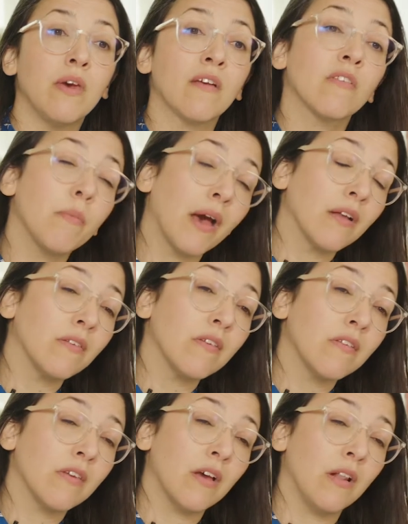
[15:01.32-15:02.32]
expect to
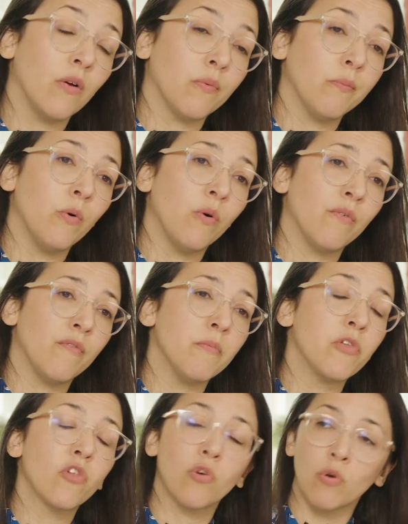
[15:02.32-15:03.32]
see a lot more of
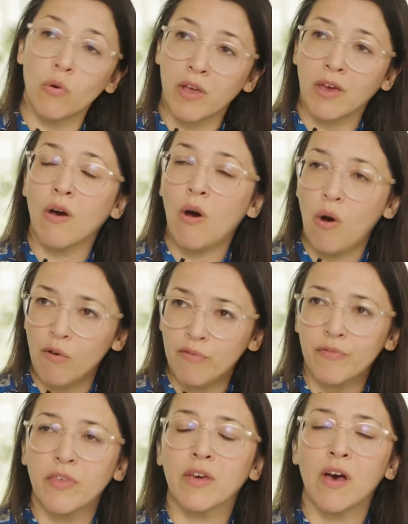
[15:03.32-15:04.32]
maturing
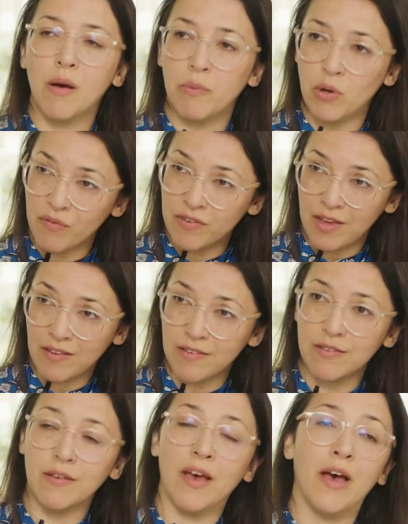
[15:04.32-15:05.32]
of the carbon
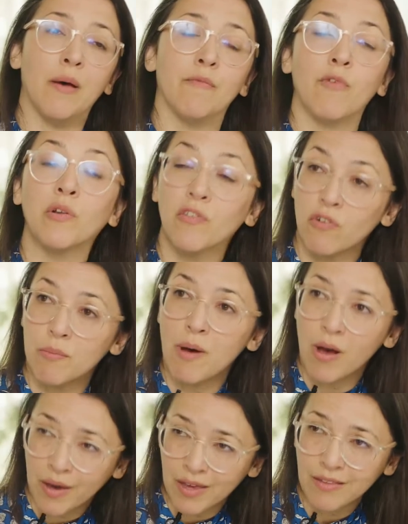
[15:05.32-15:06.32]
offset voluntary
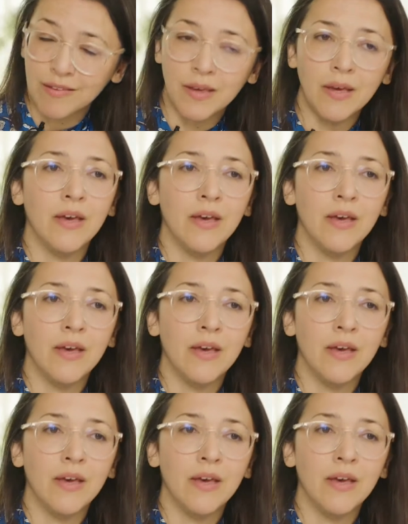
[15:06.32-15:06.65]
market,